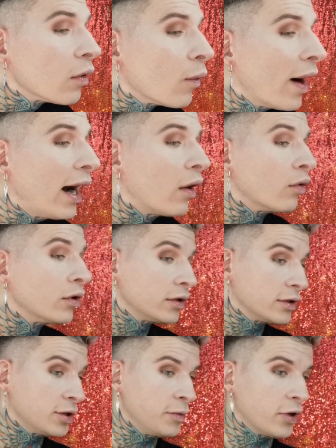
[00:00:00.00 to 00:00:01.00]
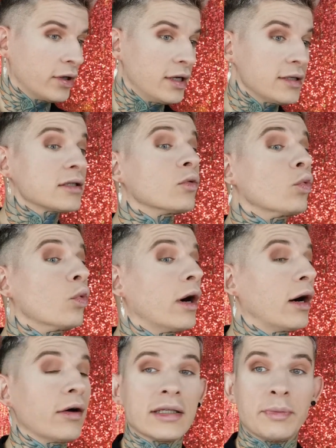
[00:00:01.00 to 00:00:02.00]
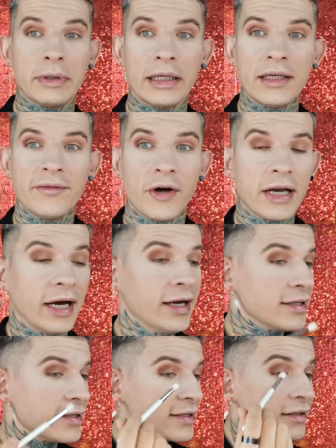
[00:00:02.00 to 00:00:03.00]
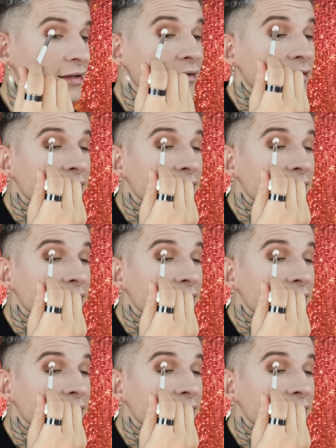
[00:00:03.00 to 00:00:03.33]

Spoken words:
Wow, to be honest, wow, it's blending very nice.